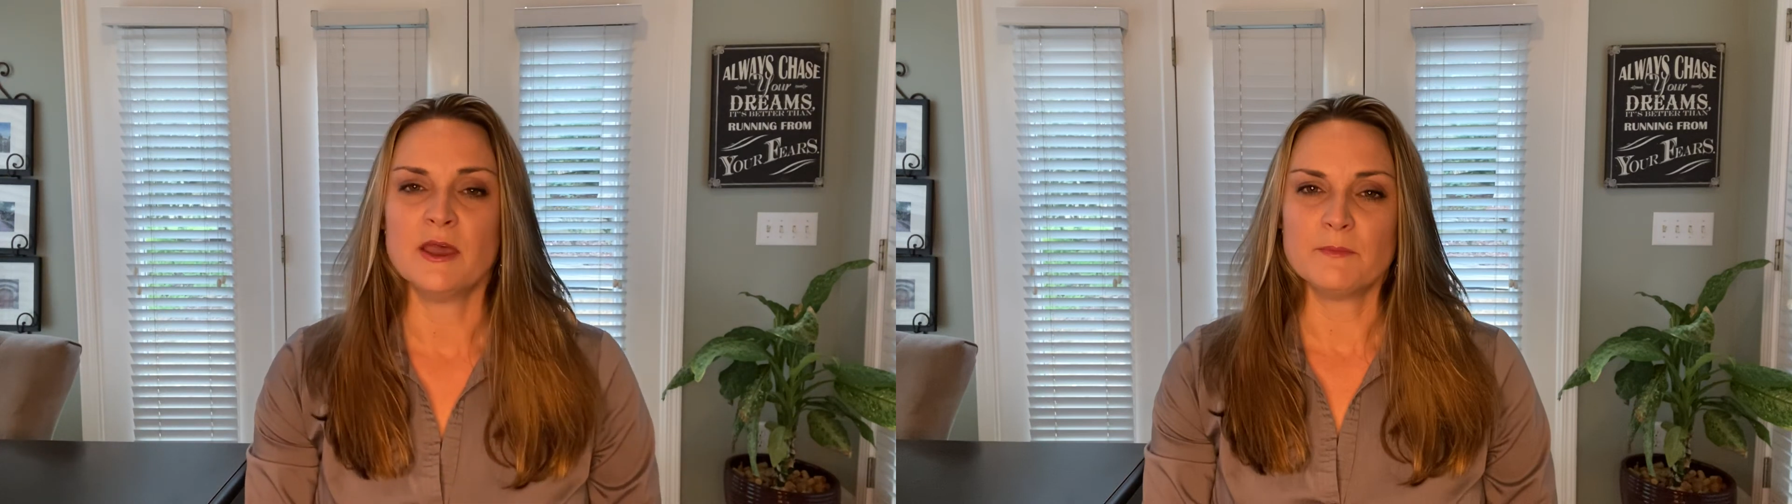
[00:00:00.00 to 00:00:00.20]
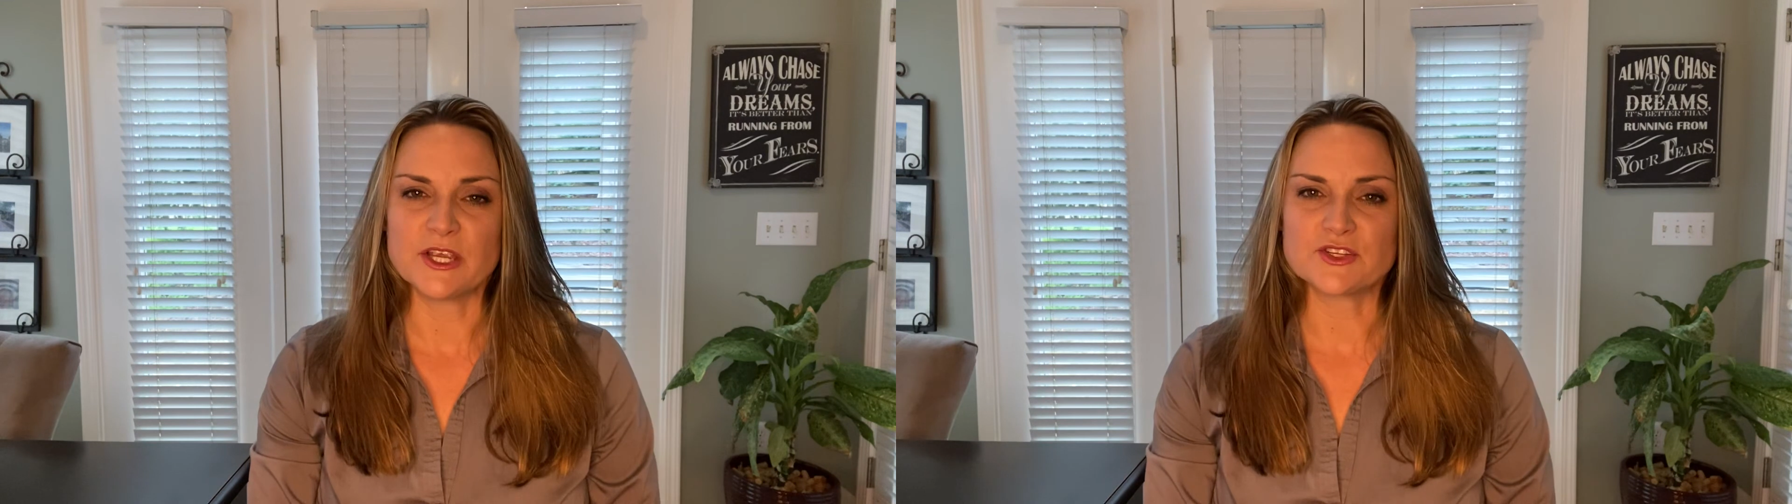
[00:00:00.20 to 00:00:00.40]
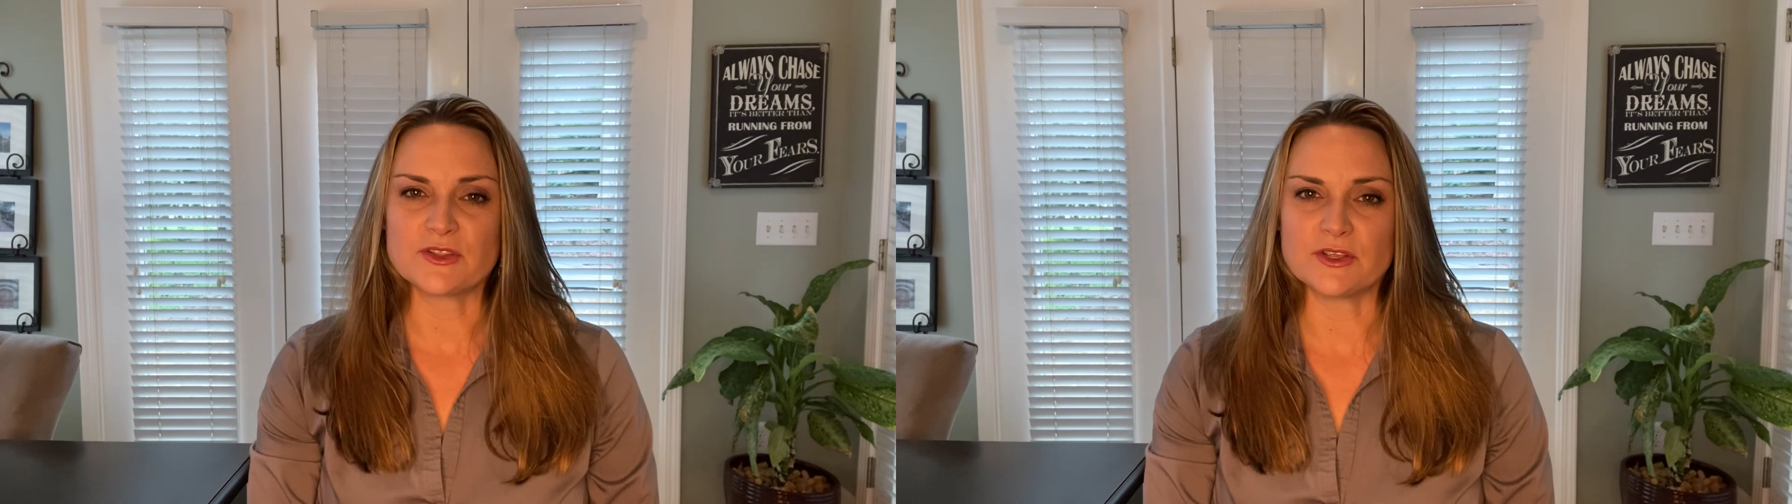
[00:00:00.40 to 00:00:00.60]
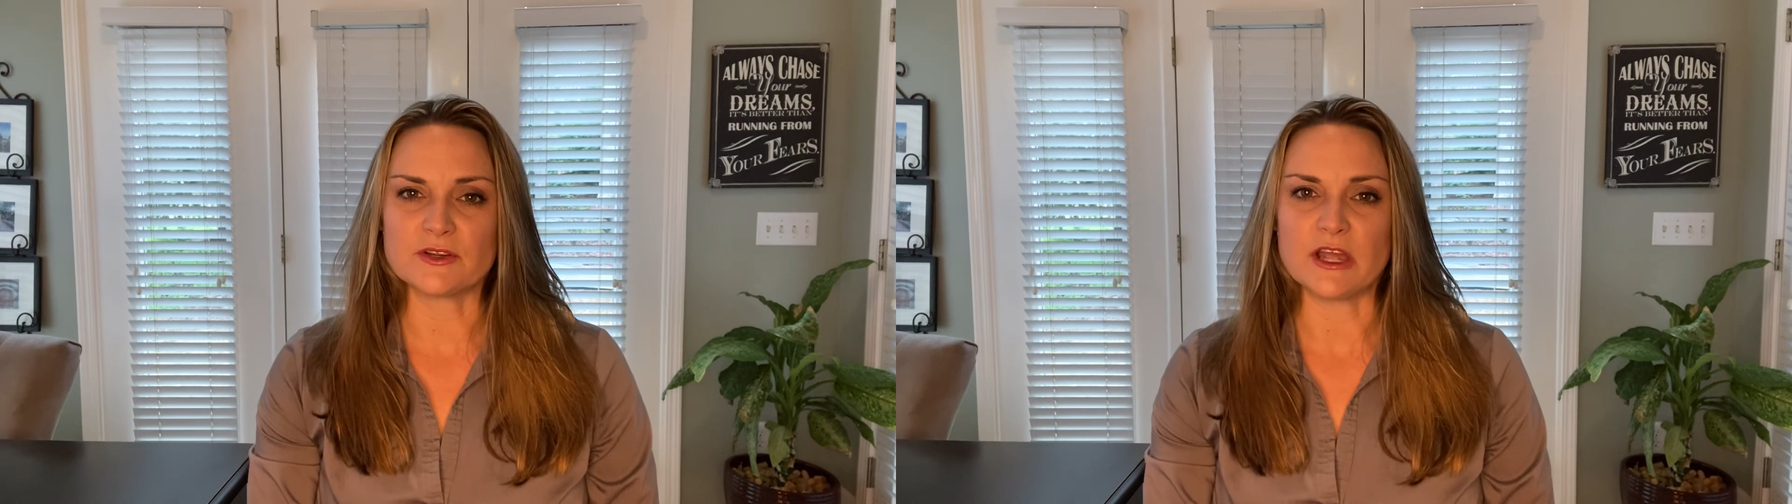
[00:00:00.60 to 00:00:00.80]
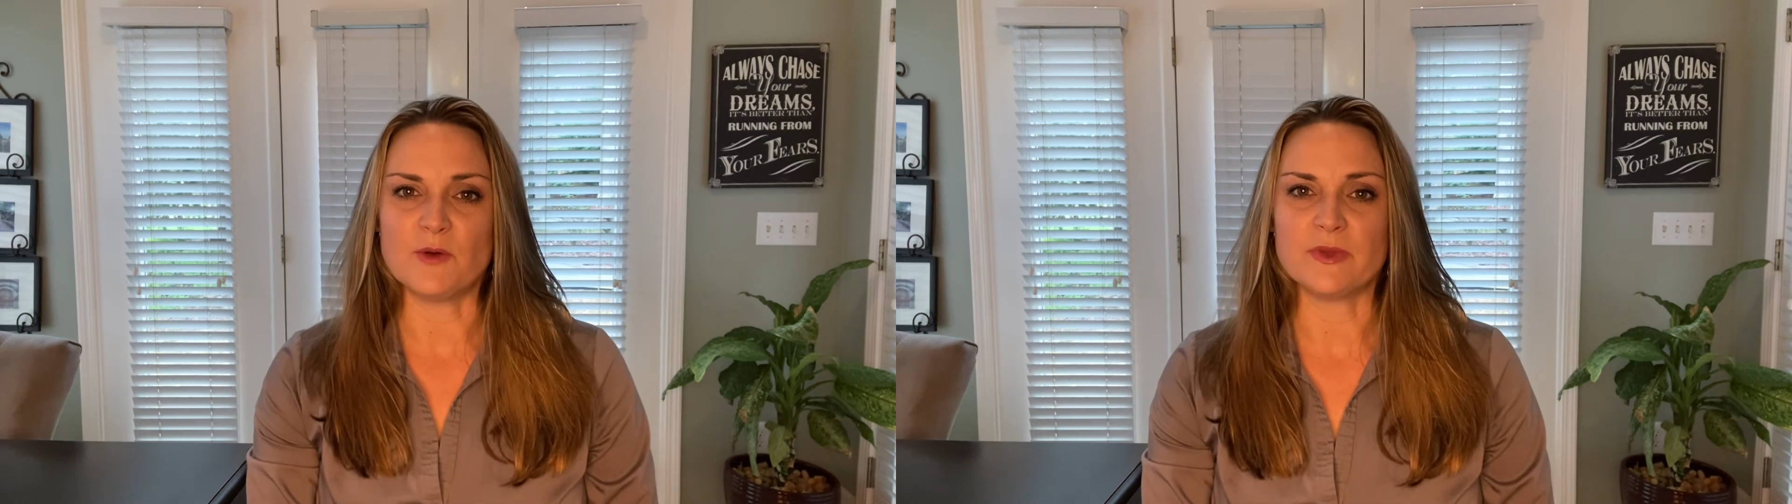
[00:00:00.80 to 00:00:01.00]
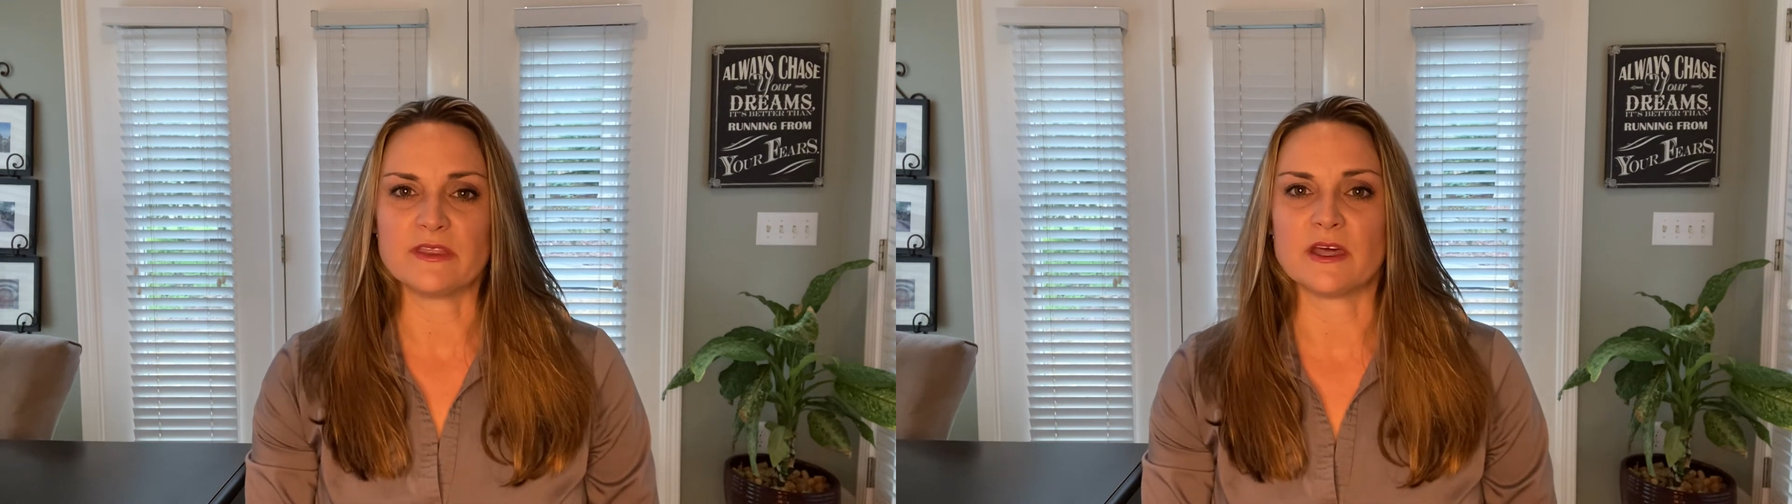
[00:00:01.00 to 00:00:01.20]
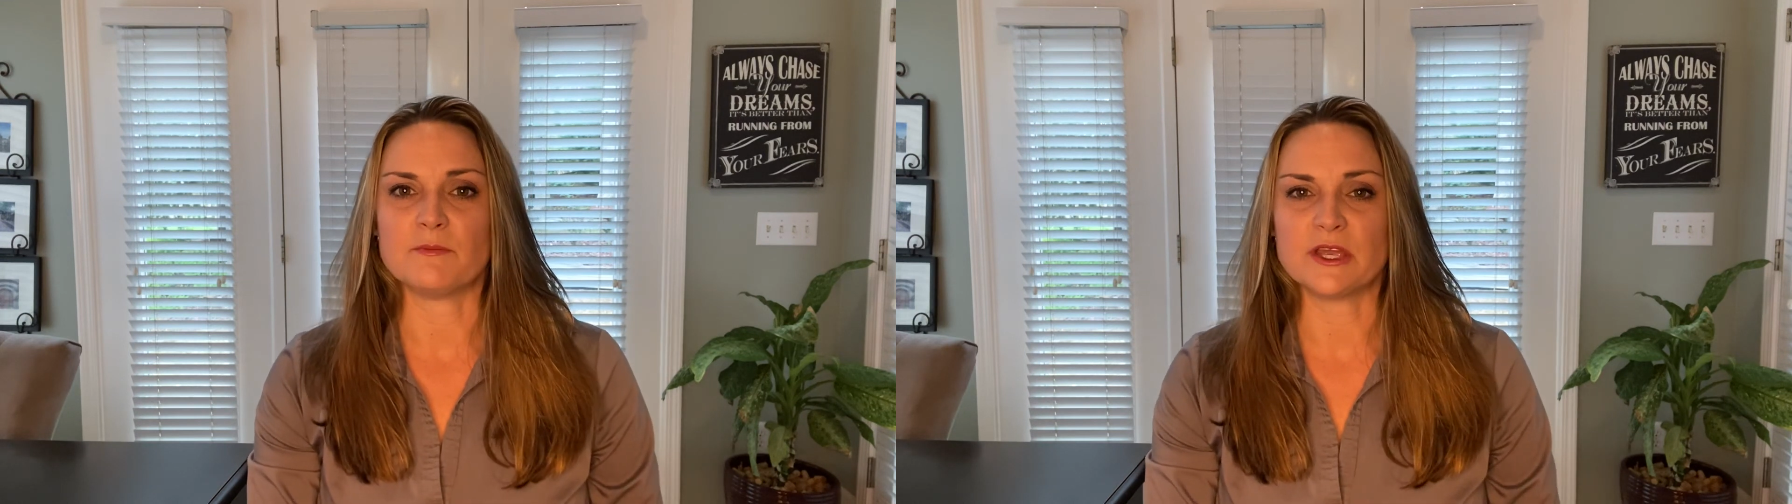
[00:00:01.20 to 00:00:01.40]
Make sure that you're helping them.